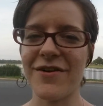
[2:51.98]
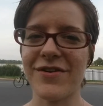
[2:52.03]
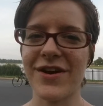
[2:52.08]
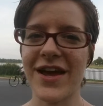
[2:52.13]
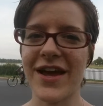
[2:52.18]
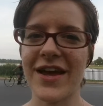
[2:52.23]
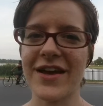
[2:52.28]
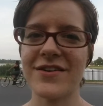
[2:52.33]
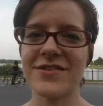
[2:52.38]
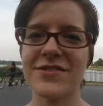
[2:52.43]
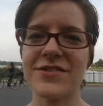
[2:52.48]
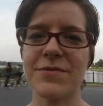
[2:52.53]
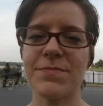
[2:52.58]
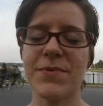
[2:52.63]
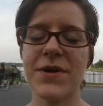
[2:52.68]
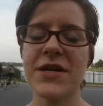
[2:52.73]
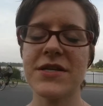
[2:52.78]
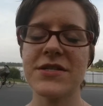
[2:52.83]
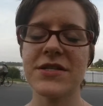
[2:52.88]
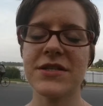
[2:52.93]
Okay, so
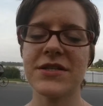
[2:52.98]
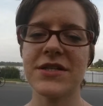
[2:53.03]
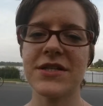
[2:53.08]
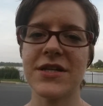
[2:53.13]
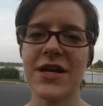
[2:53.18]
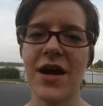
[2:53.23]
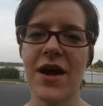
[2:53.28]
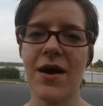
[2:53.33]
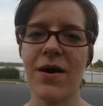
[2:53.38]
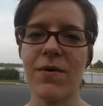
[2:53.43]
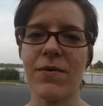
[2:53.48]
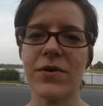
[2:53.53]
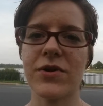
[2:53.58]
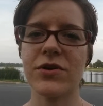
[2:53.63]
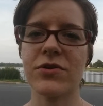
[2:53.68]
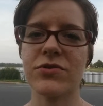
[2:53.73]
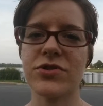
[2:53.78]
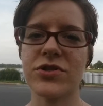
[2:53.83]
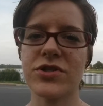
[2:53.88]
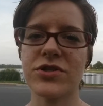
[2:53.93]
basically now
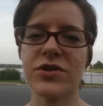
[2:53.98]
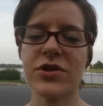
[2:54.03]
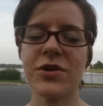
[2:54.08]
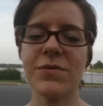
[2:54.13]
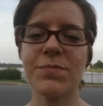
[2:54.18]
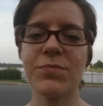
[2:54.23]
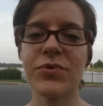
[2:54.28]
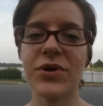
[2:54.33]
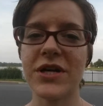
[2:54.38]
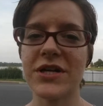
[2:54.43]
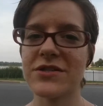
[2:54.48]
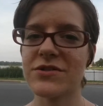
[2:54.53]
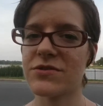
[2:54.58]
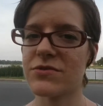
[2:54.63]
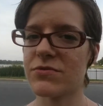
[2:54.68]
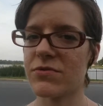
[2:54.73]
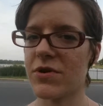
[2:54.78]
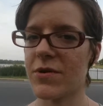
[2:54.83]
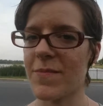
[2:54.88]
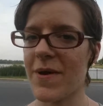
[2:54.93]
you're just gonna
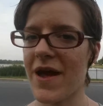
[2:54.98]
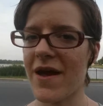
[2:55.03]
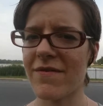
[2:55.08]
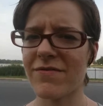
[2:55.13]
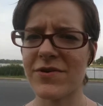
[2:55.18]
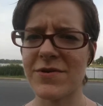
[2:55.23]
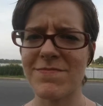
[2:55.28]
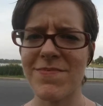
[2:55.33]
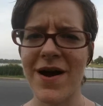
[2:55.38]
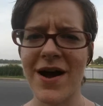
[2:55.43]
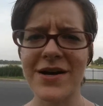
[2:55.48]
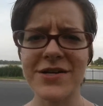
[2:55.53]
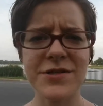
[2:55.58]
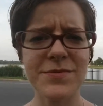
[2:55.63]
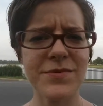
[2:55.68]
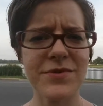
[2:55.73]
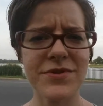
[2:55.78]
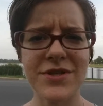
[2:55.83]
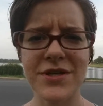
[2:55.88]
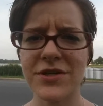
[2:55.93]
brainstorm every
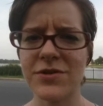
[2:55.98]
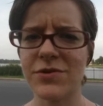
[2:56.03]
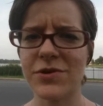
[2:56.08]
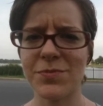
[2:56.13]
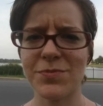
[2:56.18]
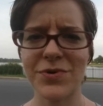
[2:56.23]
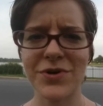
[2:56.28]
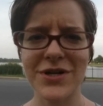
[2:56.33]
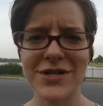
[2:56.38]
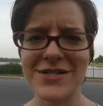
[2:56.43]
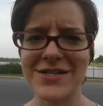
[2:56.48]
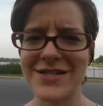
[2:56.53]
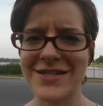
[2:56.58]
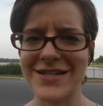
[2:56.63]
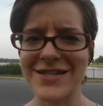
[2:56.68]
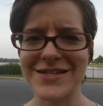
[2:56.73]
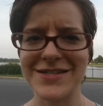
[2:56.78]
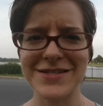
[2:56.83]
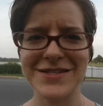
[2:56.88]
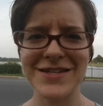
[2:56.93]
possible thing you could put into
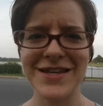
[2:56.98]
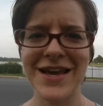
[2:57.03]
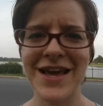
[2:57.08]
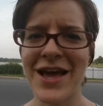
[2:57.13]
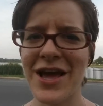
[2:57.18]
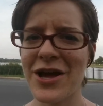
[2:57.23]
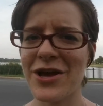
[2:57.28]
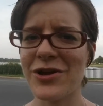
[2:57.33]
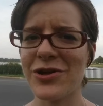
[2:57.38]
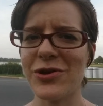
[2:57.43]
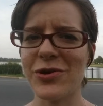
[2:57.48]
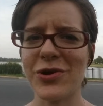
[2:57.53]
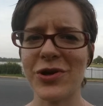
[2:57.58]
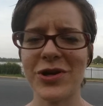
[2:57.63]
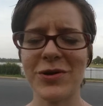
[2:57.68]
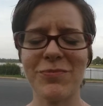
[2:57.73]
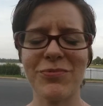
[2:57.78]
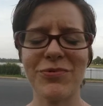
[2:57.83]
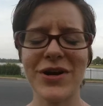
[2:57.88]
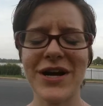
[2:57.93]
this. You're
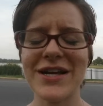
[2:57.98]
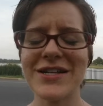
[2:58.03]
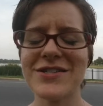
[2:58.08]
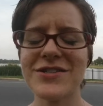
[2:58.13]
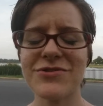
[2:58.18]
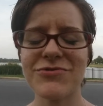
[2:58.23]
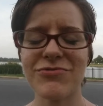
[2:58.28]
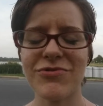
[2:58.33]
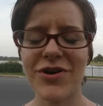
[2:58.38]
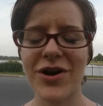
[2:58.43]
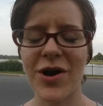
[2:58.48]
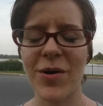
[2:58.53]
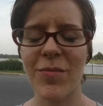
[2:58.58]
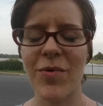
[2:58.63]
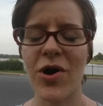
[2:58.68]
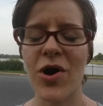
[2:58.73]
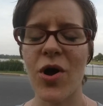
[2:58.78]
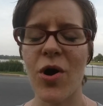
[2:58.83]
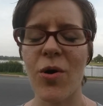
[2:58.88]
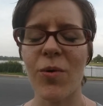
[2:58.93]
gonna
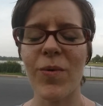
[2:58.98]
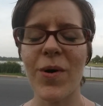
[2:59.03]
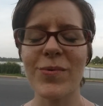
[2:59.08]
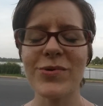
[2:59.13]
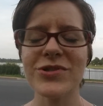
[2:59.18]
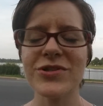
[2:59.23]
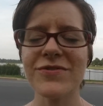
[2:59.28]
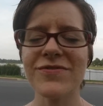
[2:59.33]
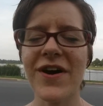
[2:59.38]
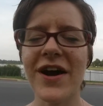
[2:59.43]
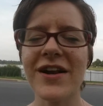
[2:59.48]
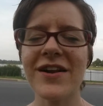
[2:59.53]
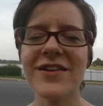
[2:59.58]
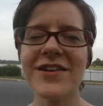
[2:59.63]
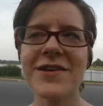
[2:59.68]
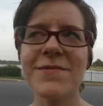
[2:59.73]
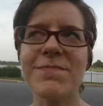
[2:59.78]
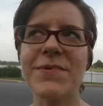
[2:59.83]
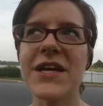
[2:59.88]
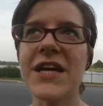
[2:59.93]
brainstorm what would you
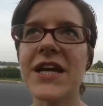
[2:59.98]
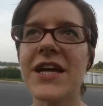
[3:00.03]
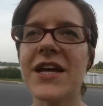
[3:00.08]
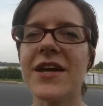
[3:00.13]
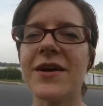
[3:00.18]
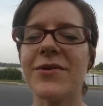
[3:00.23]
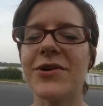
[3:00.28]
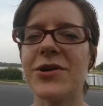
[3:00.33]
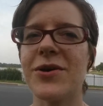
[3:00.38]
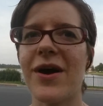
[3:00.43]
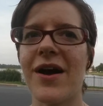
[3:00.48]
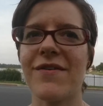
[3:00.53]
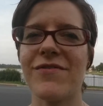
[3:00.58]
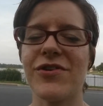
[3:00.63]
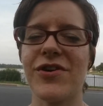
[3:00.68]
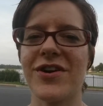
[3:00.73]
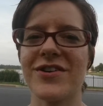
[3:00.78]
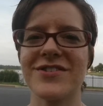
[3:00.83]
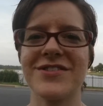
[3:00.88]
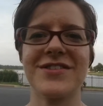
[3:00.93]
finally be when you have
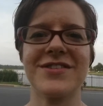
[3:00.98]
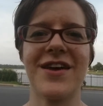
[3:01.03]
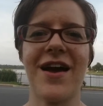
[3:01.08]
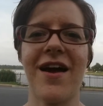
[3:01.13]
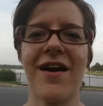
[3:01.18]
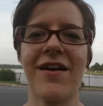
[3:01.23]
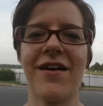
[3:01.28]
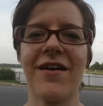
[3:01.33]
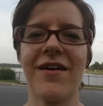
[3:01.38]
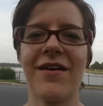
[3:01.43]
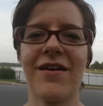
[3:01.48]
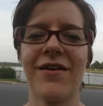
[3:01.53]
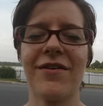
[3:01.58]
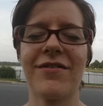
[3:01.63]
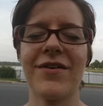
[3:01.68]
your heart's desire?